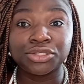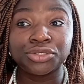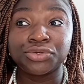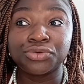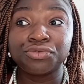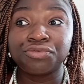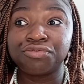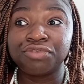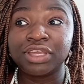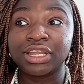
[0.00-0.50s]

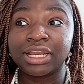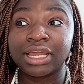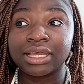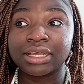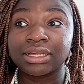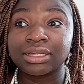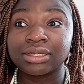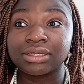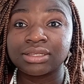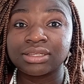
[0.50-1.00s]
you feel
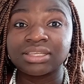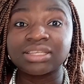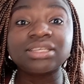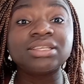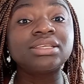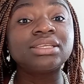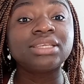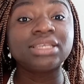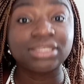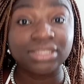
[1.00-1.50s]
like
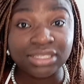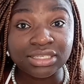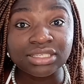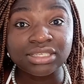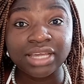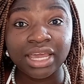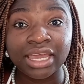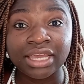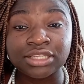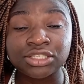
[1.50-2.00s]
it is
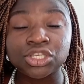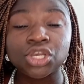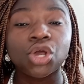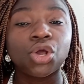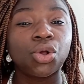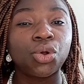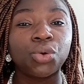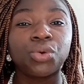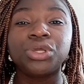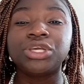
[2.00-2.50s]
right
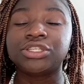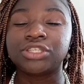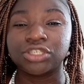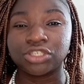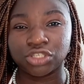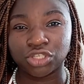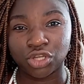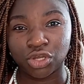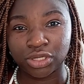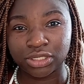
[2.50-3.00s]
or it
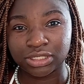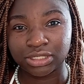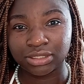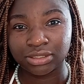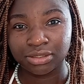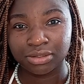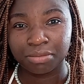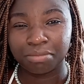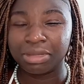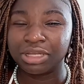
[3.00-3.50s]
is not.
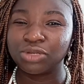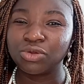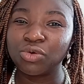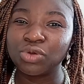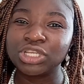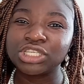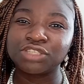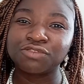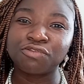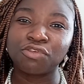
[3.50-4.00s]
But
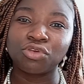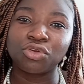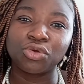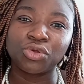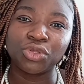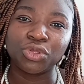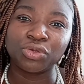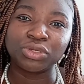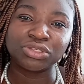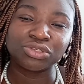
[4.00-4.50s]
always
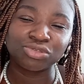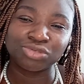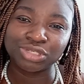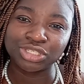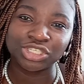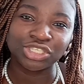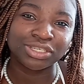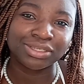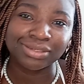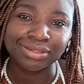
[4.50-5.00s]
follow your
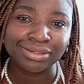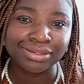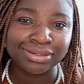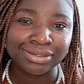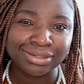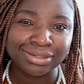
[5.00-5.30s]
intuition.